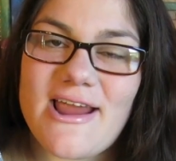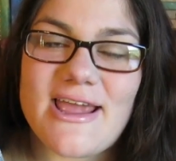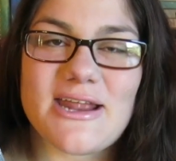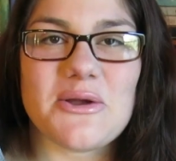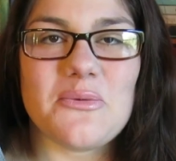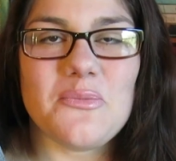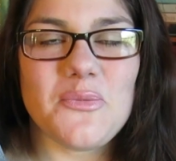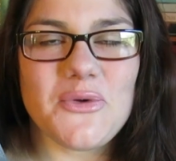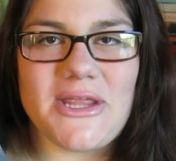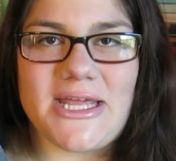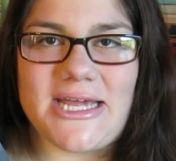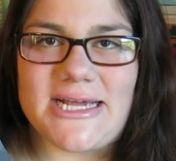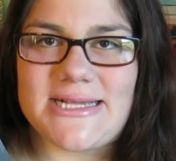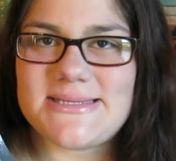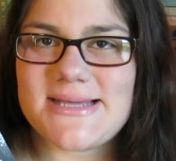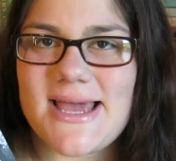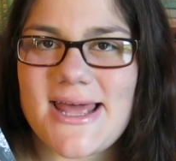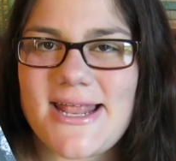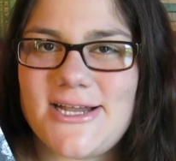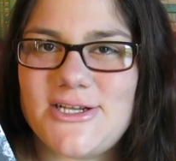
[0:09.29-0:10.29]
and I'm really
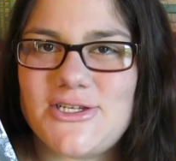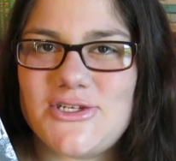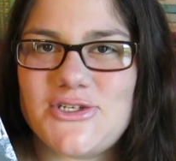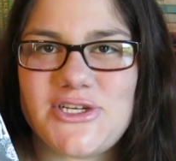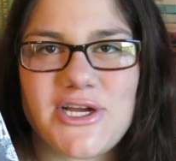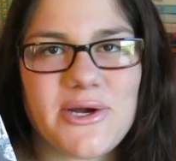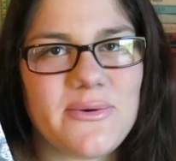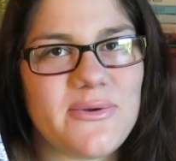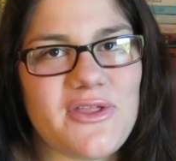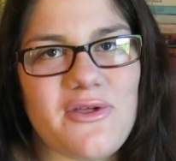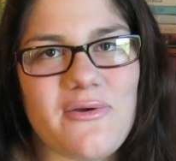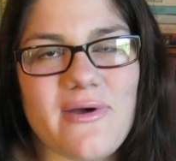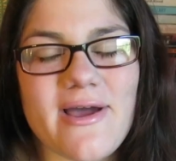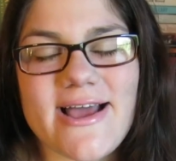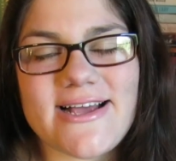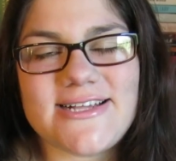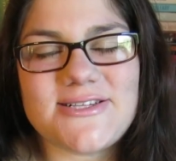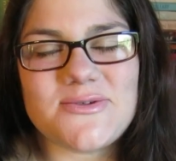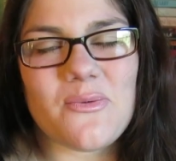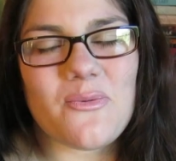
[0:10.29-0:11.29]
excited to share with you guys